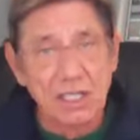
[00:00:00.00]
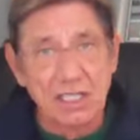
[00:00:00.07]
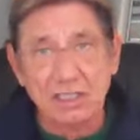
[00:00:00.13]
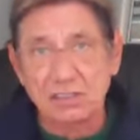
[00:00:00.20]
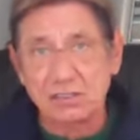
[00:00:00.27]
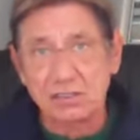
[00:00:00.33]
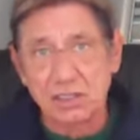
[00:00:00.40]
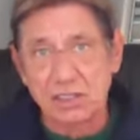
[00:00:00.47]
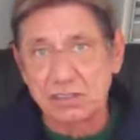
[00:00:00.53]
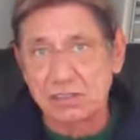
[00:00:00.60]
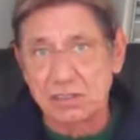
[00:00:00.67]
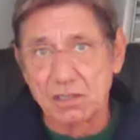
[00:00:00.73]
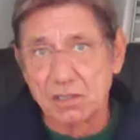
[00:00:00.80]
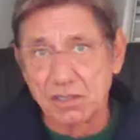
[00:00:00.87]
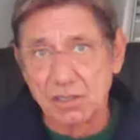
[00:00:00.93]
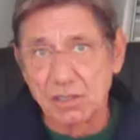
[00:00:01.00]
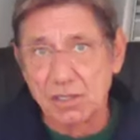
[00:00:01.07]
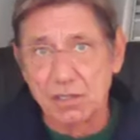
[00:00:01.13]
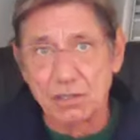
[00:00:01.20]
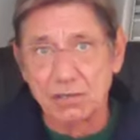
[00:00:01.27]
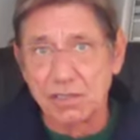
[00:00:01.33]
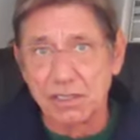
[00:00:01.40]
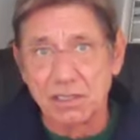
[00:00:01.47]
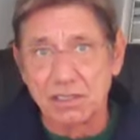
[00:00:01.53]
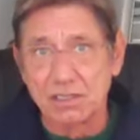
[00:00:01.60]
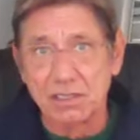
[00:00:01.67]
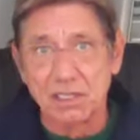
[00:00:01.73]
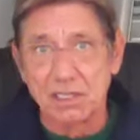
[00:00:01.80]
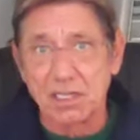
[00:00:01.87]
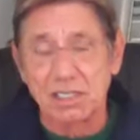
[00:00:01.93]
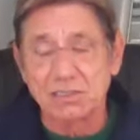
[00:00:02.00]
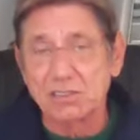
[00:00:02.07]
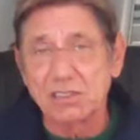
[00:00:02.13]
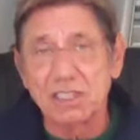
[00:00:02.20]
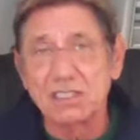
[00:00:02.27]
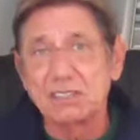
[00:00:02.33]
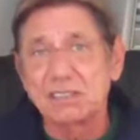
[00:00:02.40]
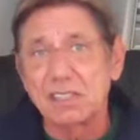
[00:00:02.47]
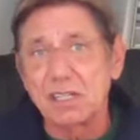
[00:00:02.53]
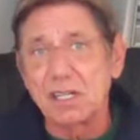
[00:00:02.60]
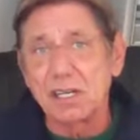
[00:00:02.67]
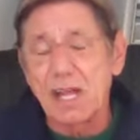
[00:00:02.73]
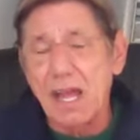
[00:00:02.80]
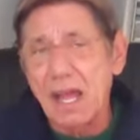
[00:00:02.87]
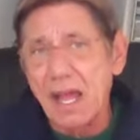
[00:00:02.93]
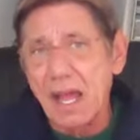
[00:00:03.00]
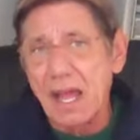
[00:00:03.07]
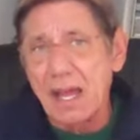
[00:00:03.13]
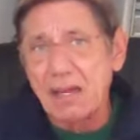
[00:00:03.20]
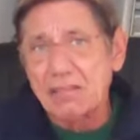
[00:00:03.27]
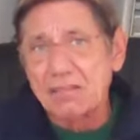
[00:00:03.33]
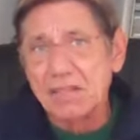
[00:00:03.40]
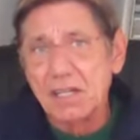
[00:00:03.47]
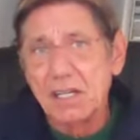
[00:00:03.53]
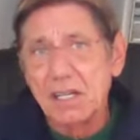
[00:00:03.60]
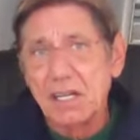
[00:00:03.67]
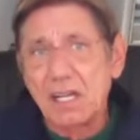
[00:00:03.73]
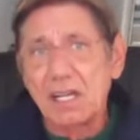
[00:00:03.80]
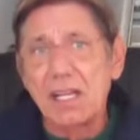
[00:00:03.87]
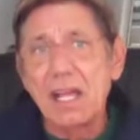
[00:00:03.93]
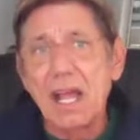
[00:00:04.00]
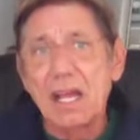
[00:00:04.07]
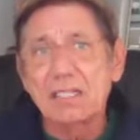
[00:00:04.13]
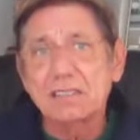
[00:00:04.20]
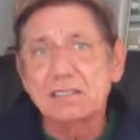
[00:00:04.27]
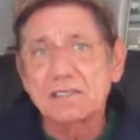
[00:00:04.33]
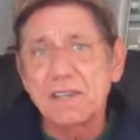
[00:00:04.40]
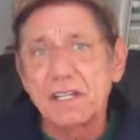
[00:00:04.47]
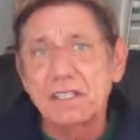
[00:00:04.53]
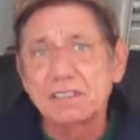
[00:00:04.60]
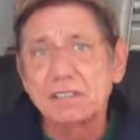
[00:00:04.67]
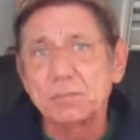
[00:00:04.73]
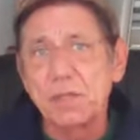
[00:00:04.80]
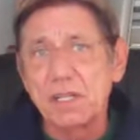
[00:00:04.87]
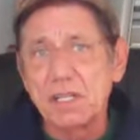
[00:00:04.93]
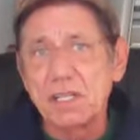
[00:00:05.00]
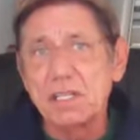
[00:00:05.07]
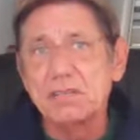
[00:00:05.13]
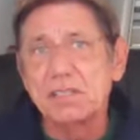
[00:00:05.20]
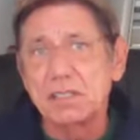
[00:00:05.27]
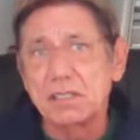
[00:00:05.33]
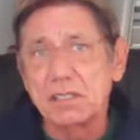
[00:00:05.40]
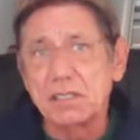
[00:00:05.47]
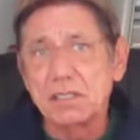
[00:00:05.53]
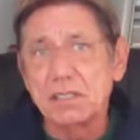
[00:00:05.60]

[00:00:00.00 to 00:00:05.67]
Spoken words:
In just a little over than a season and a half, he has fellas believing